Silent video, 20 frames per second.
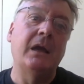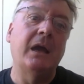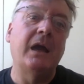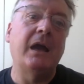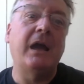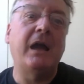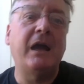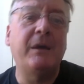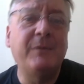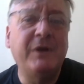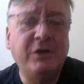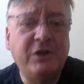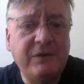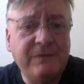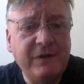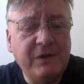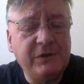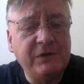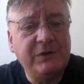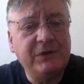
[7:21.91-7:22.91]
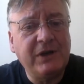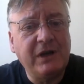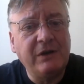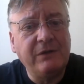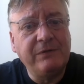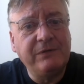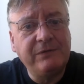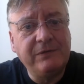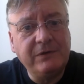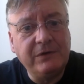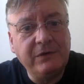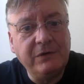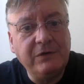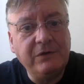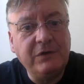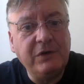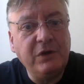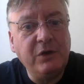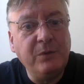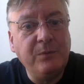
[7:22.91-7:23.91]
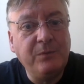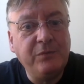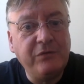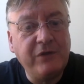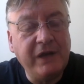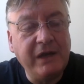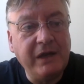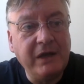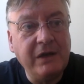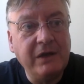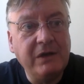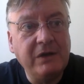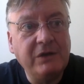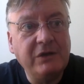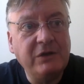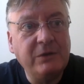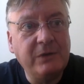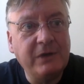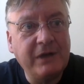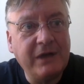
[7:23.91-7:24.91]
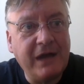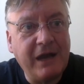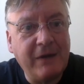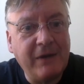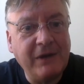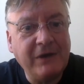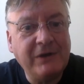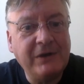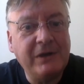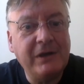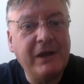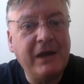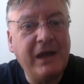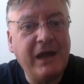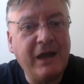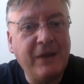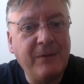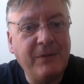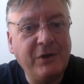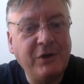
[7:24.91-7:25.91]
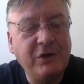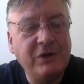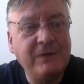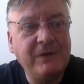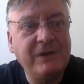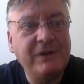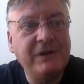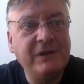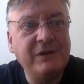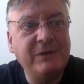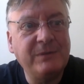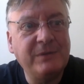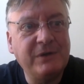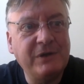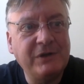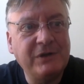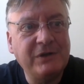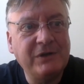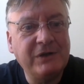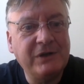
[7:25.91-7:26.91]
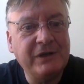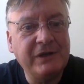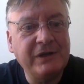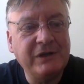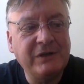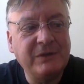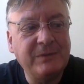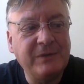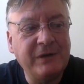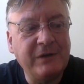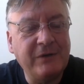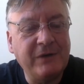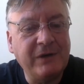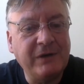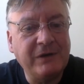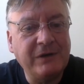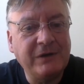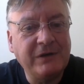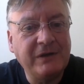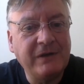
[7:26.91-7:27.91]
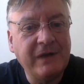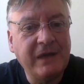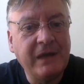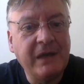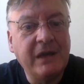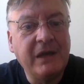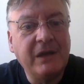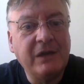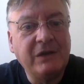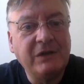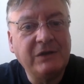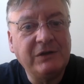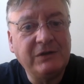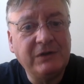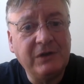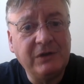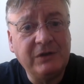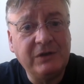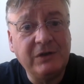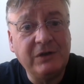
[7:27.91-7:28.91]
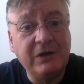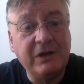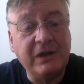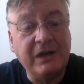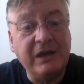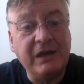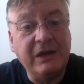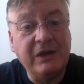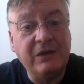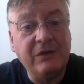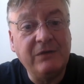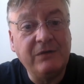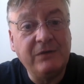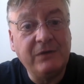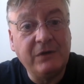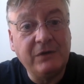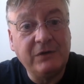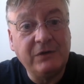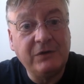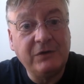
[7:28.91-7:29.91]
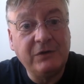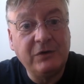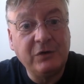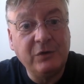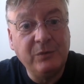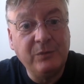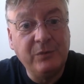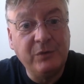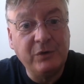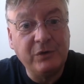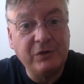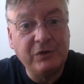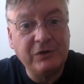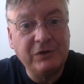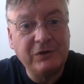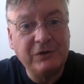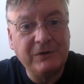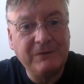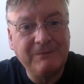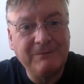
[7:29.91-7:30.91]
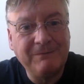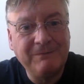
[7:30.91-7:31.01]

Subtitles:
How much of yourself do you bring to a character? How much of it is personal experience? Certainly in the first 2 books,